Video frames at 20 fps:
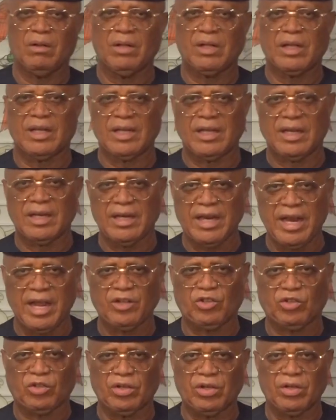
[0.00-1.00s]
in the
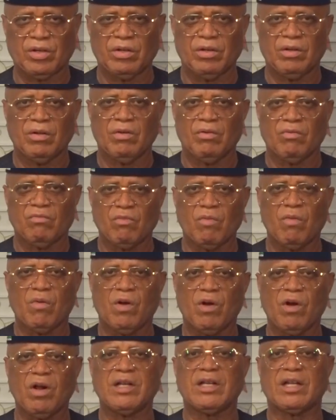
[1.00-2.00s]
nation, we will
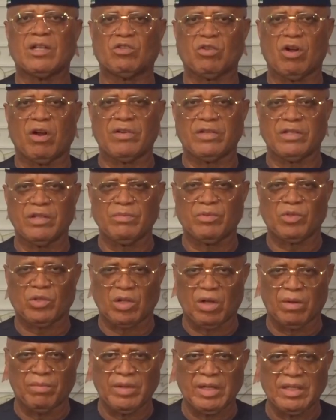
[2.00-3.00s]
hold a tourism
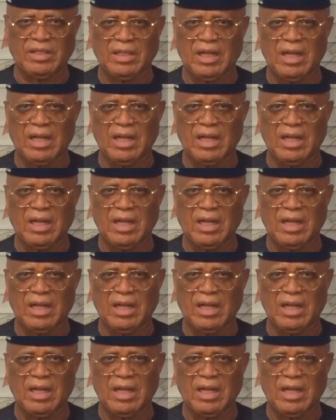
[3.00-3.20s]
summit